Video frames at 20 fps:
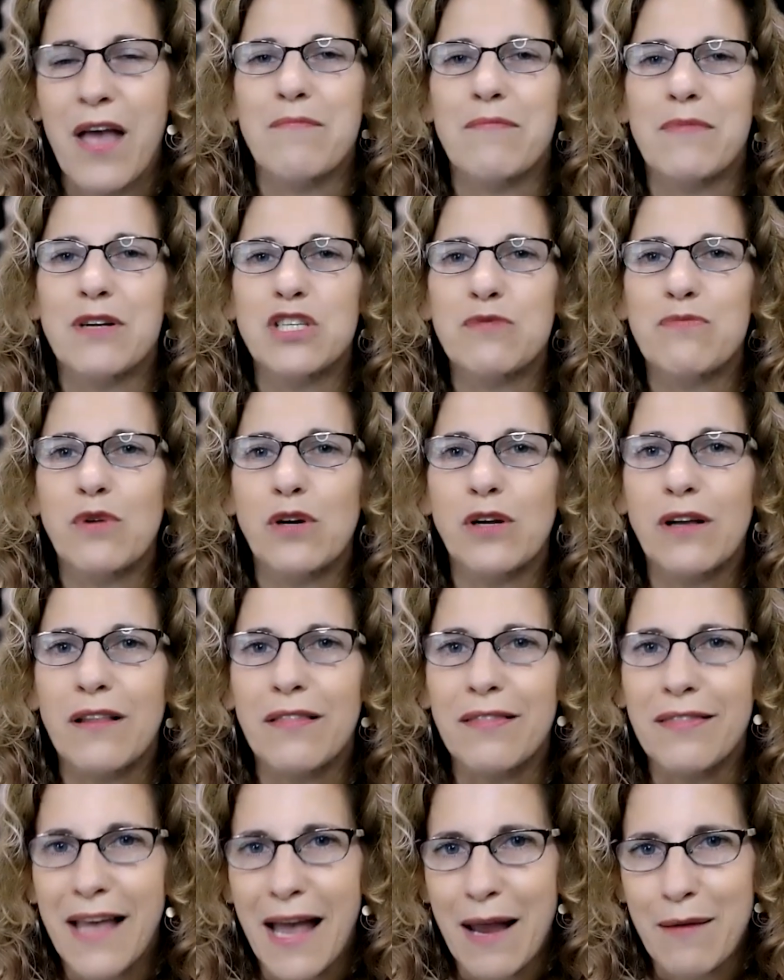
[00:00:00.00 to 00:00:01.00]
much more
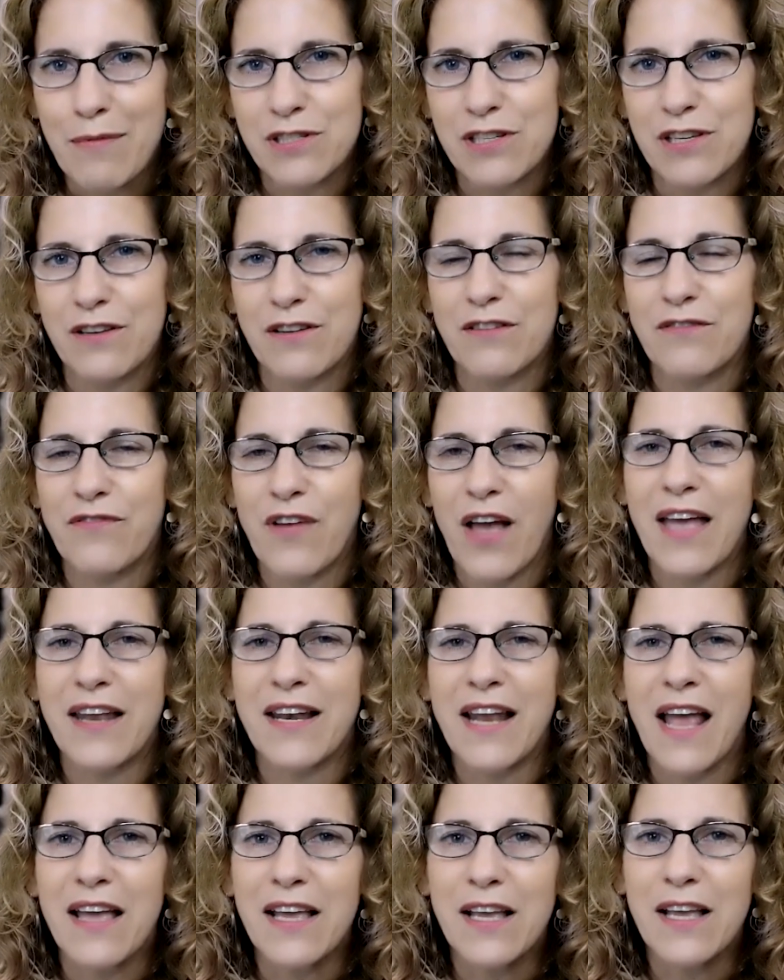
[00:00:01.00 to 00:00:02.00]
collaborative,
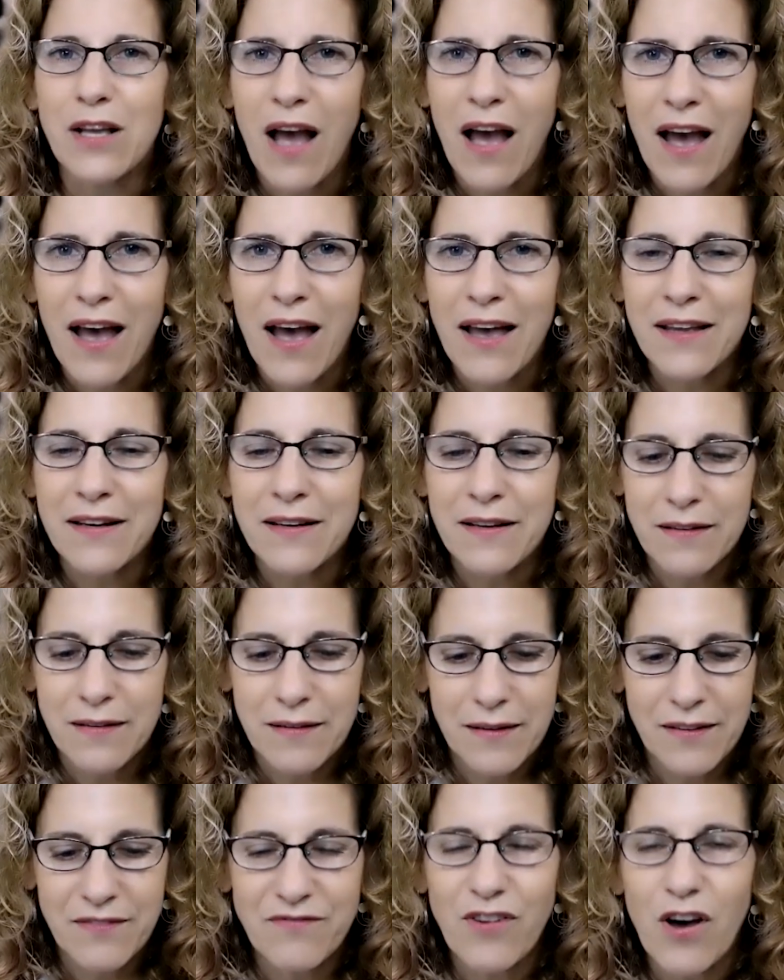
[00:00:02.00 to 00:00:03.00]
and had
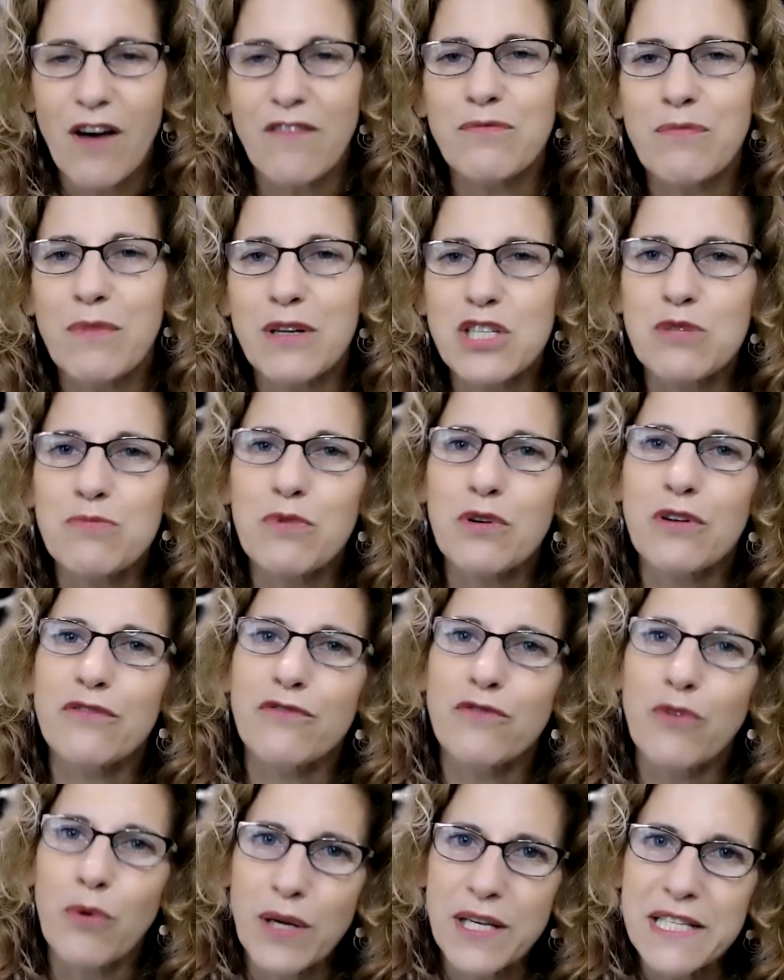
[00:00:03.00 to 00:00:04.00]
involved much more
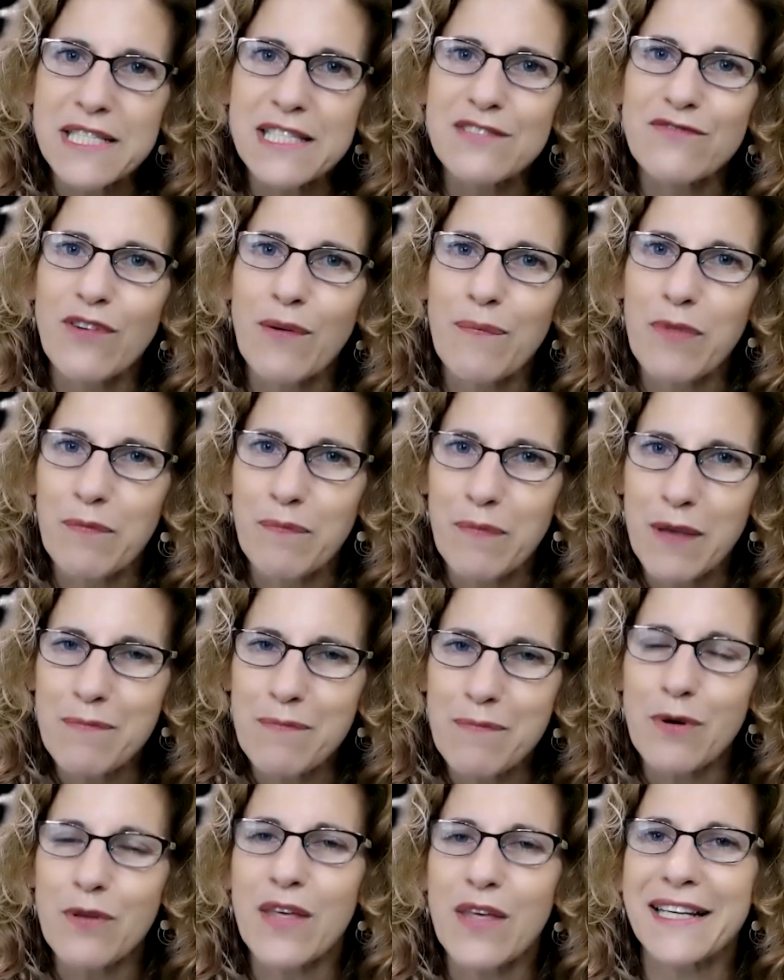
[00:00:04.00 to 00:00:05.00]
voice from the
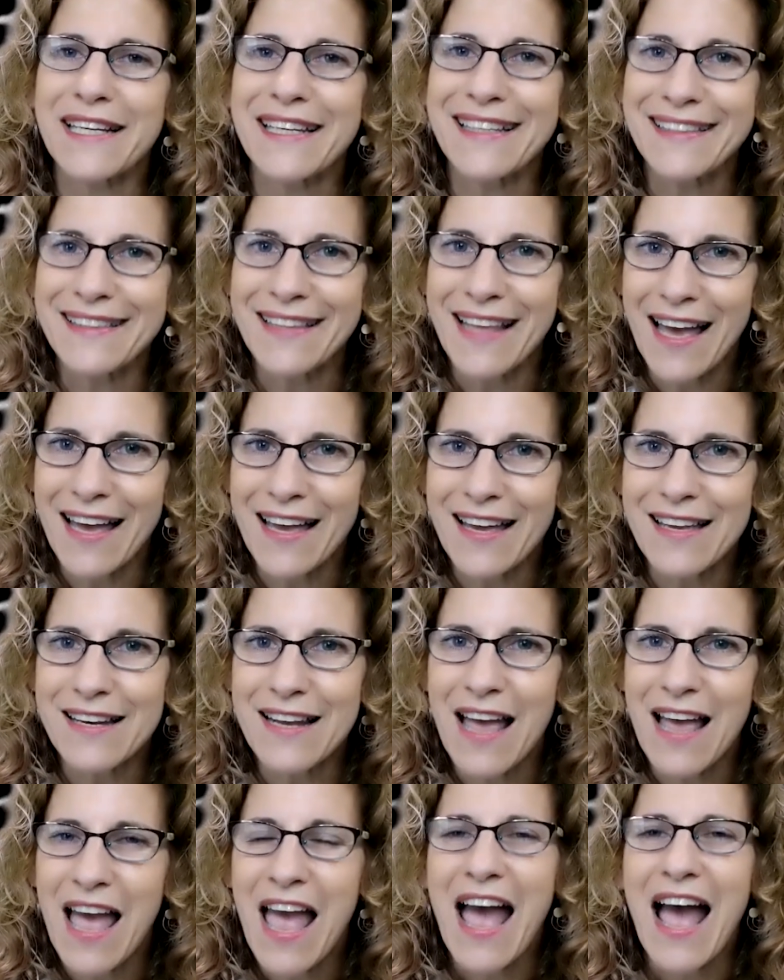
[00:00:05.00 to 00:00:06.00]
people that he led,
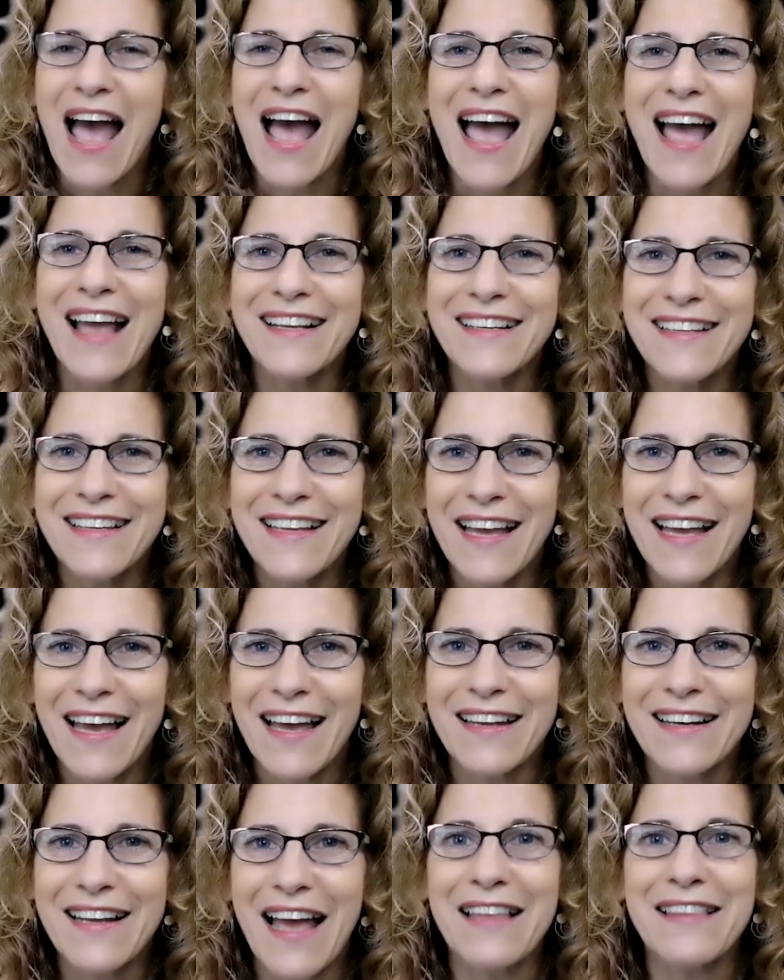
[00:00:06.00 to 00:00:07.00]
and
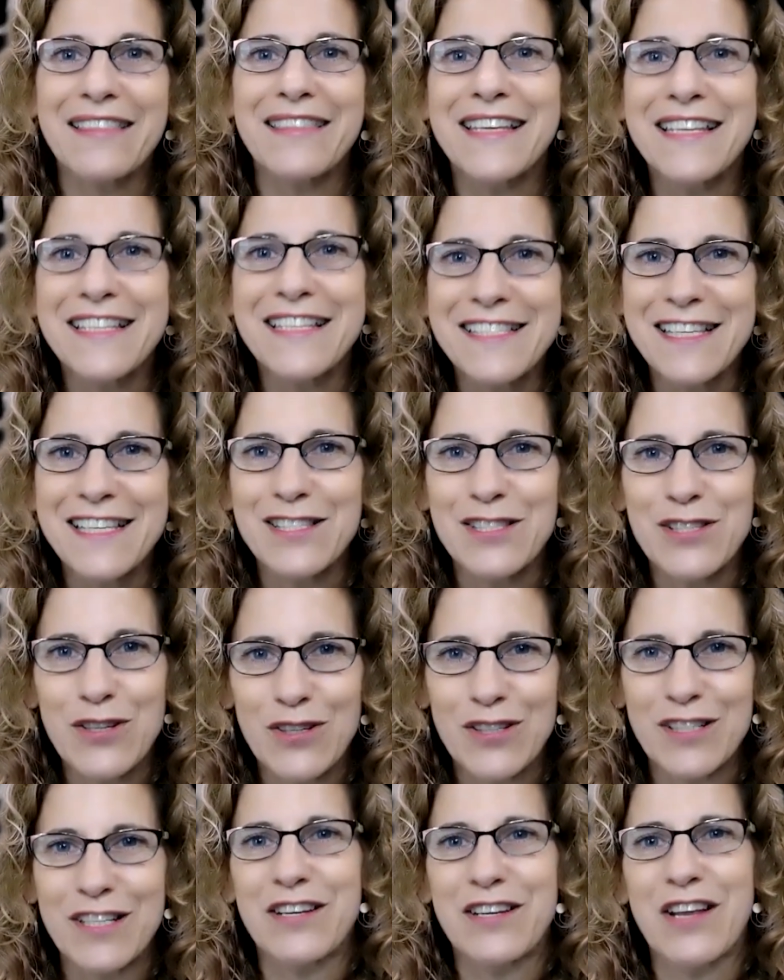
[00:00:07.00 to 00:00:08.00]
get at least as
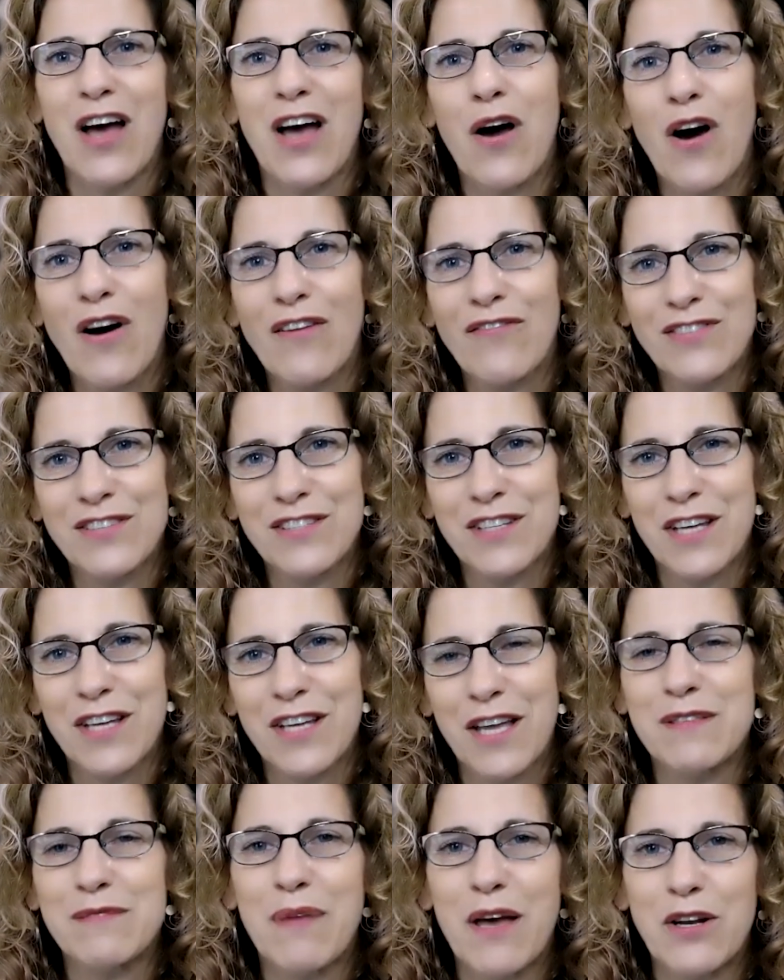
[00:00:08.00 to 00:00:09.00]
good and
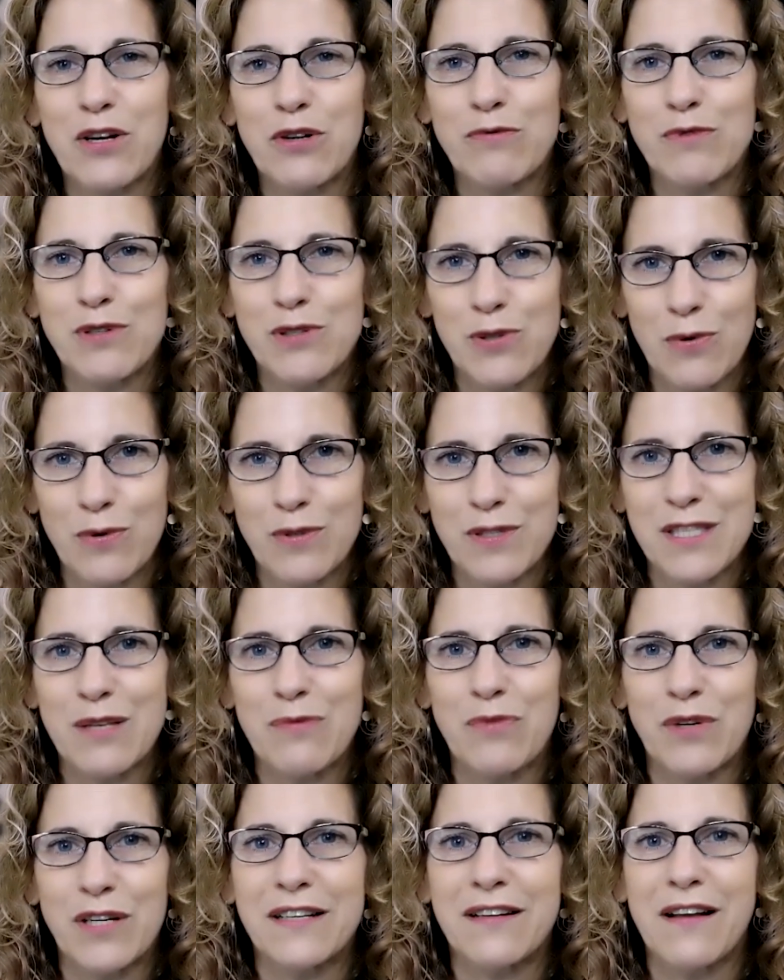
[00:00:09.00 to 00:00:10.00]
oftentimes better results
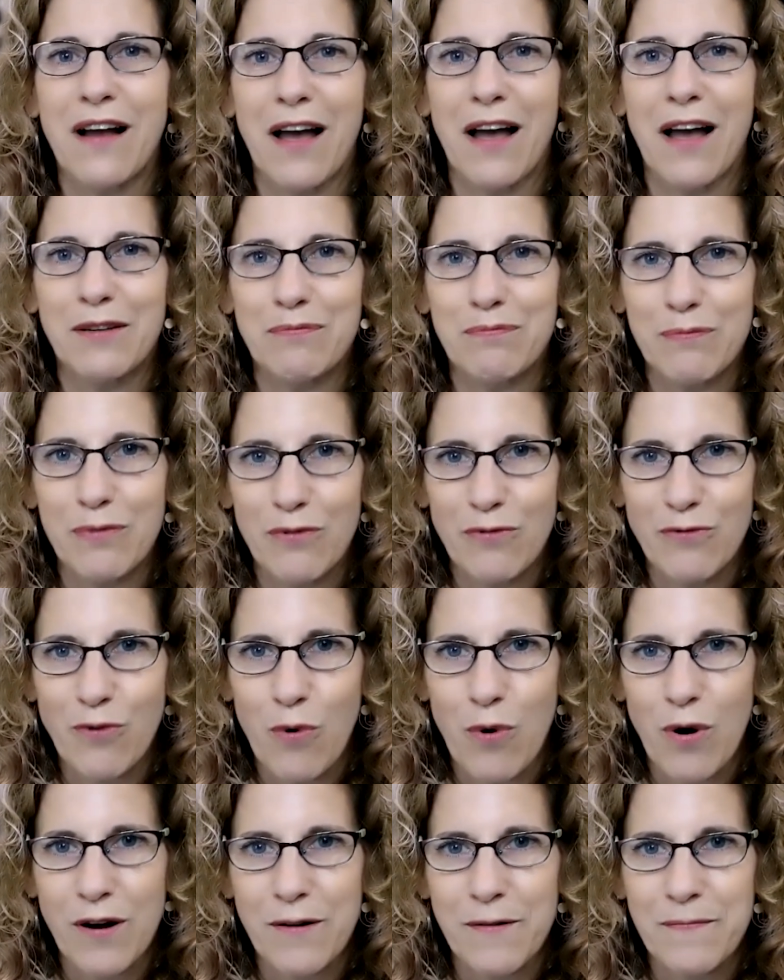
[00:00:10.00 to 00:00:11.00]
than what he'd gotten
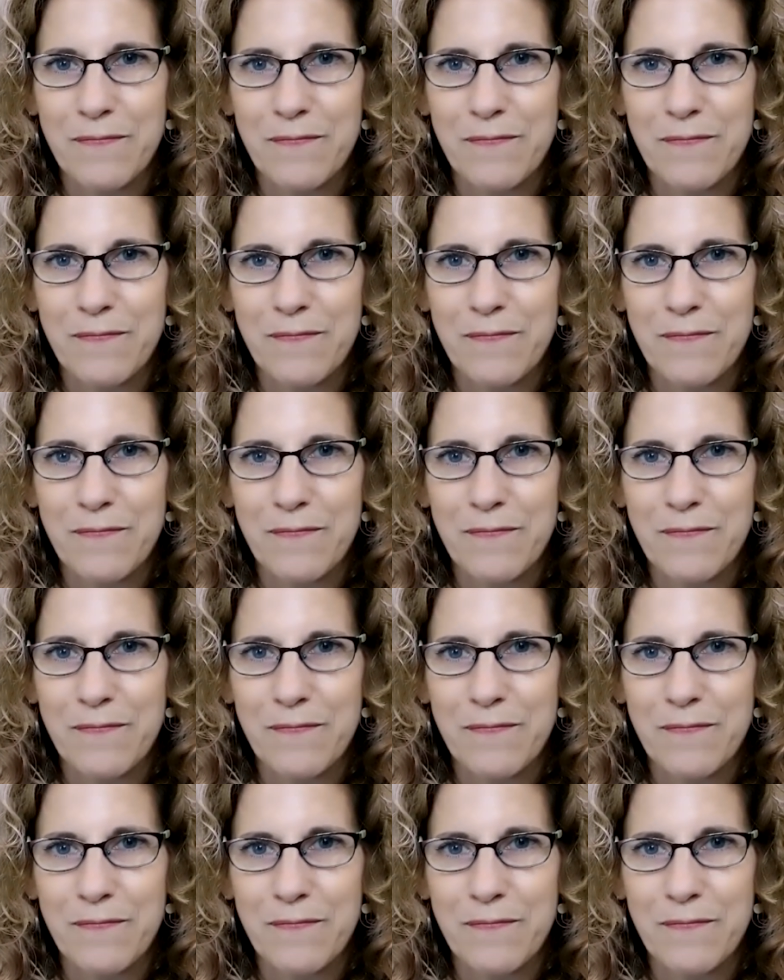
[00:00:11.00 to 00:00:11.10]
before.